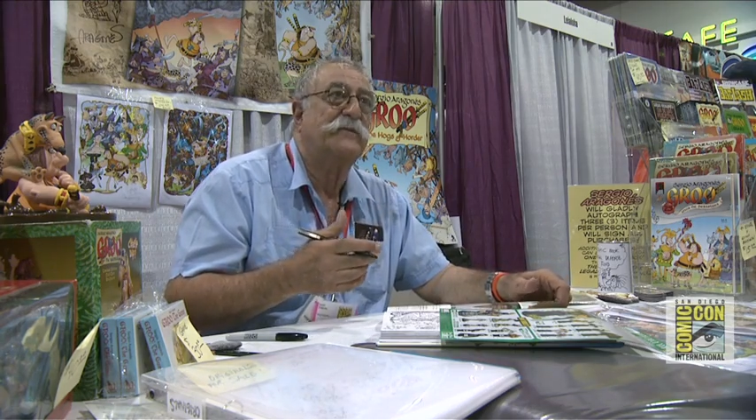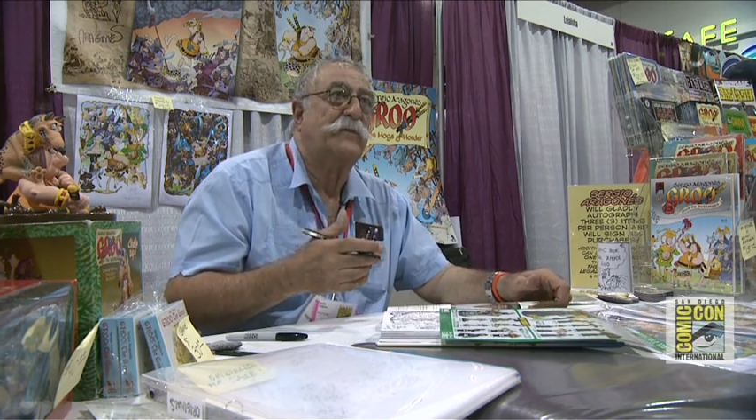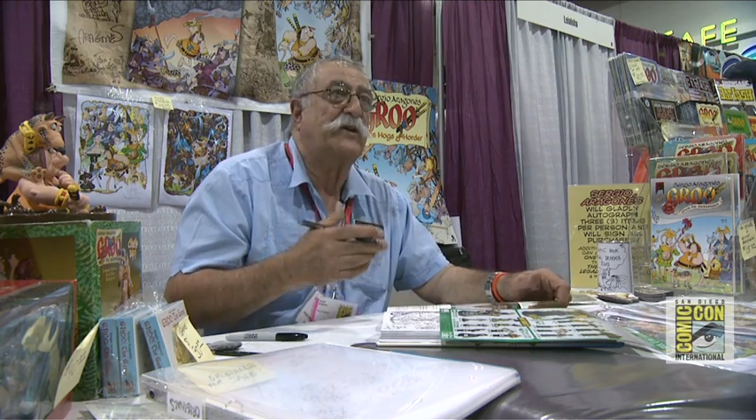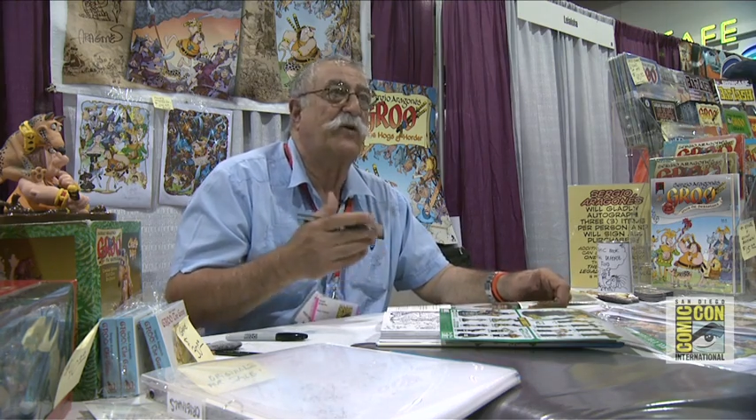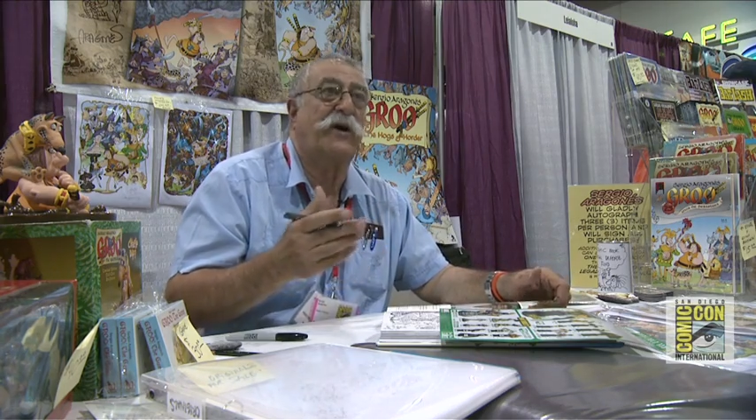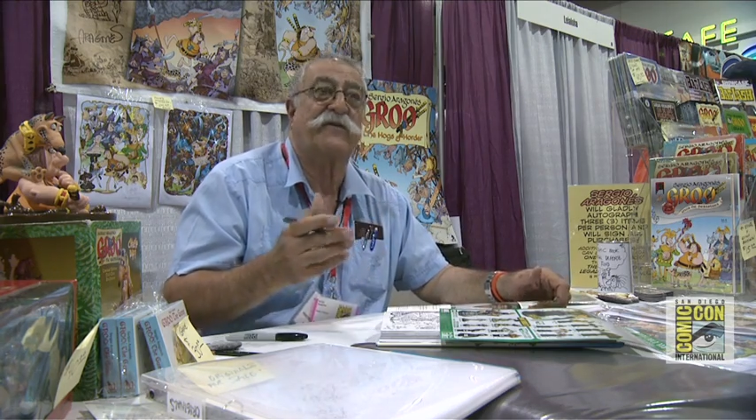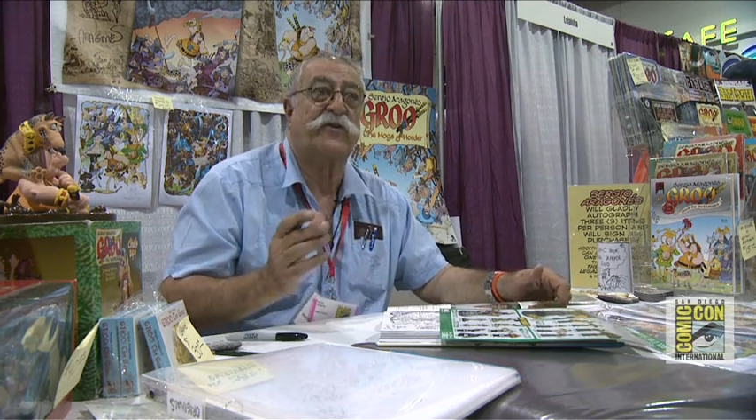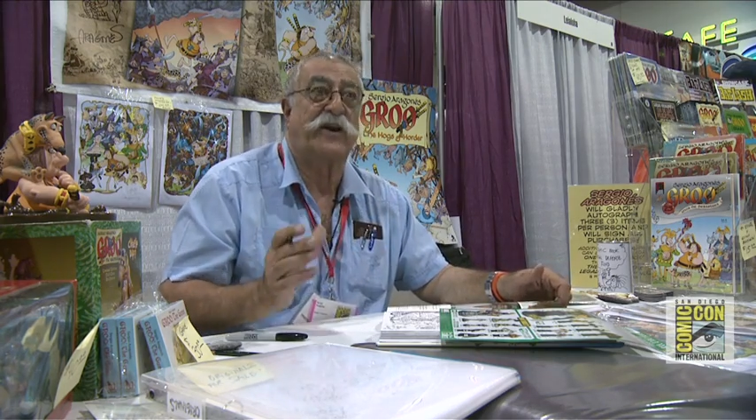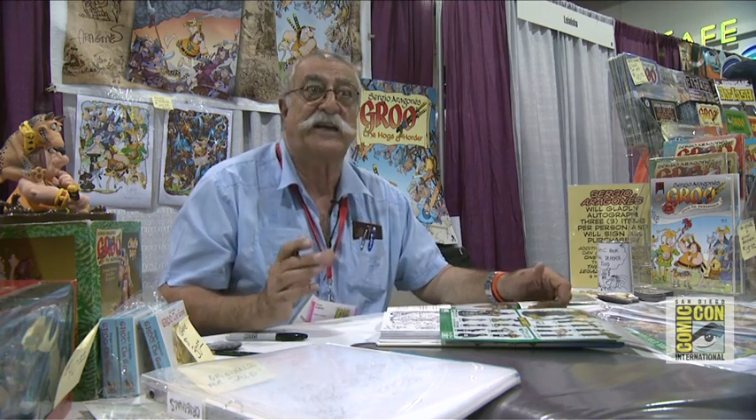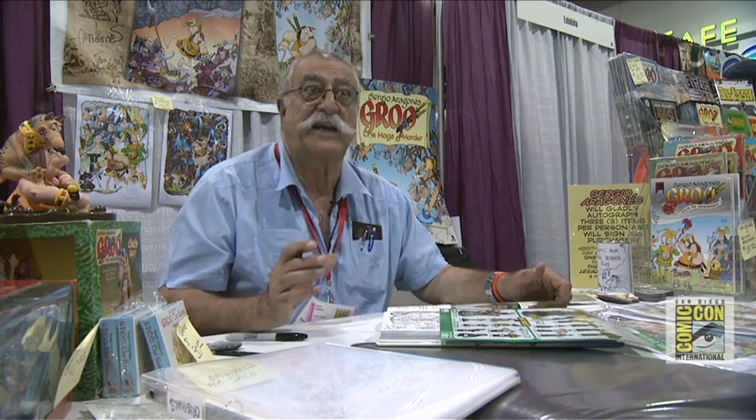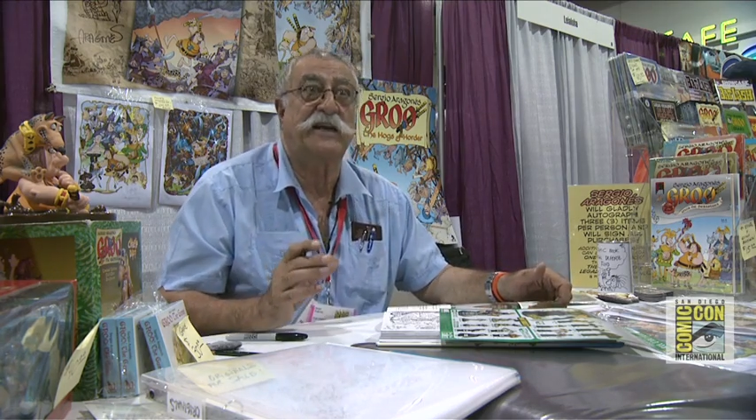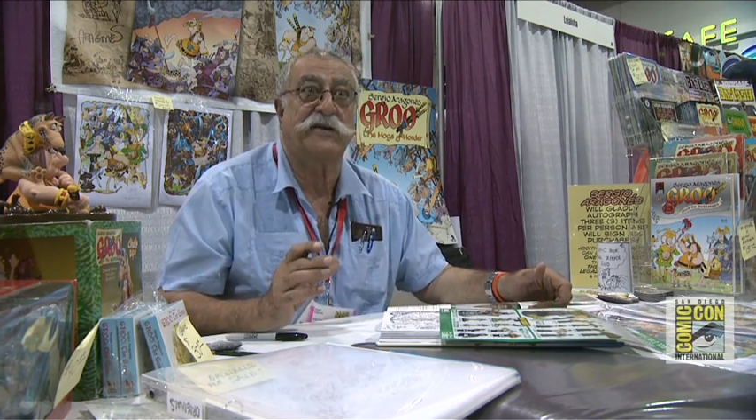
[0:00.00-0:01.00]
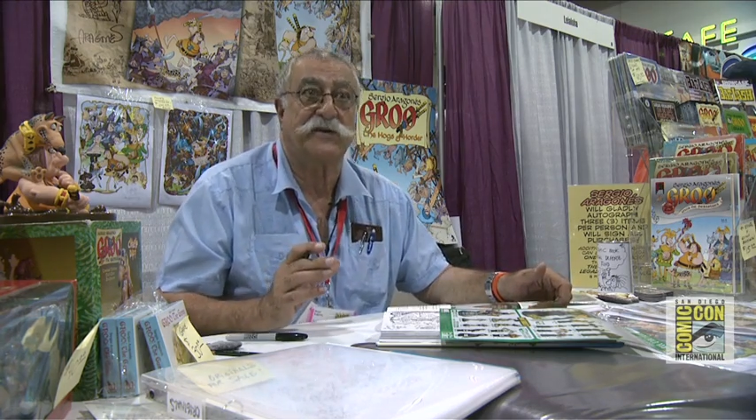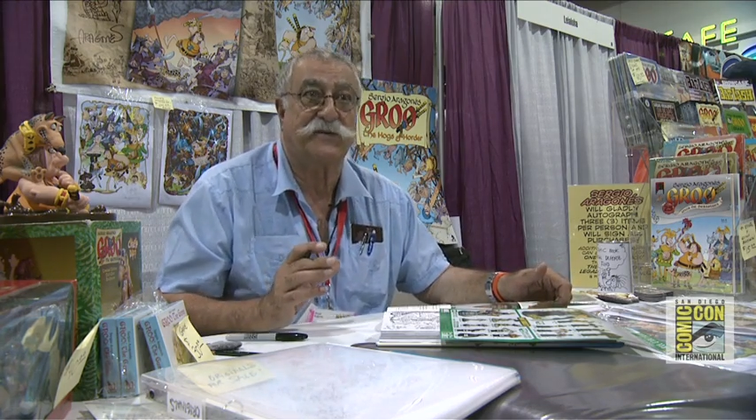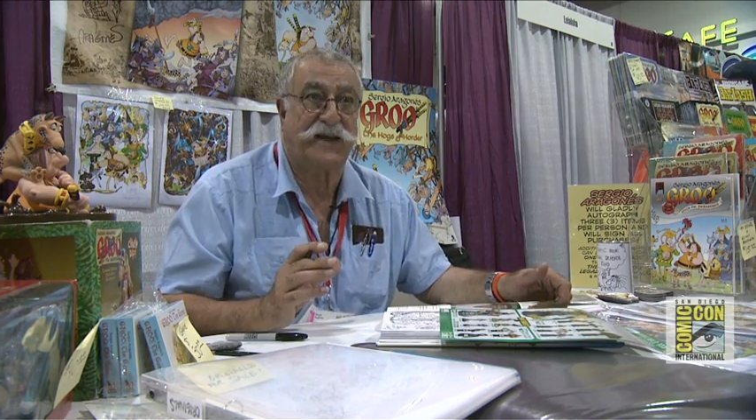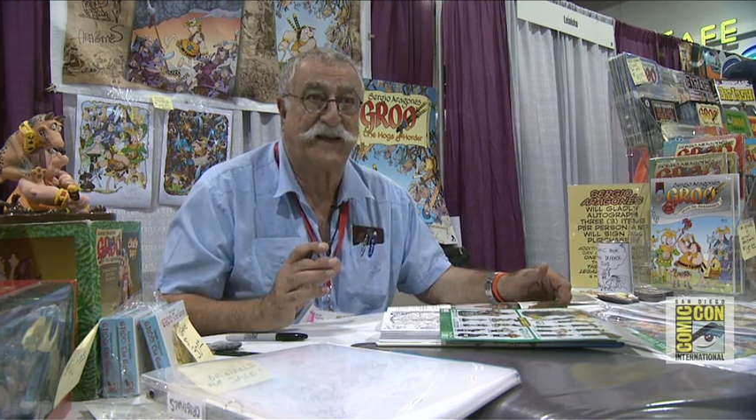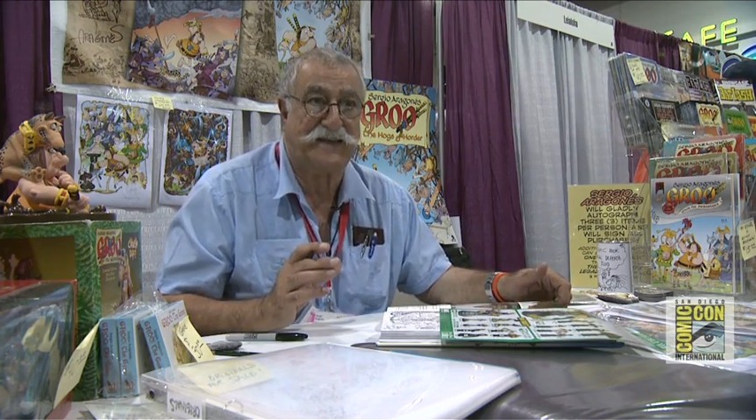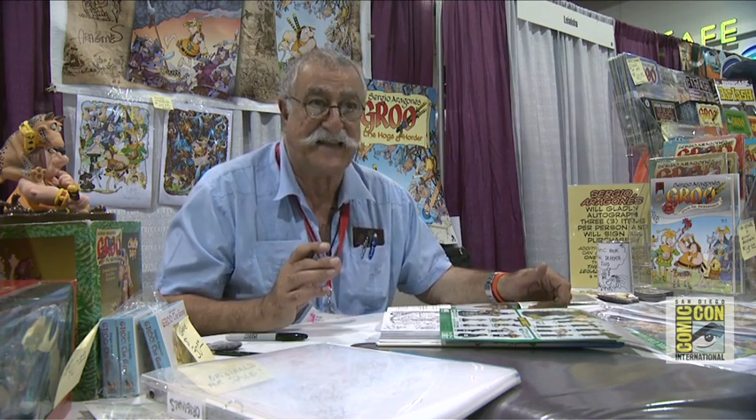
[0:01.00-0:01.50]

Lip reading: But you have great dinners because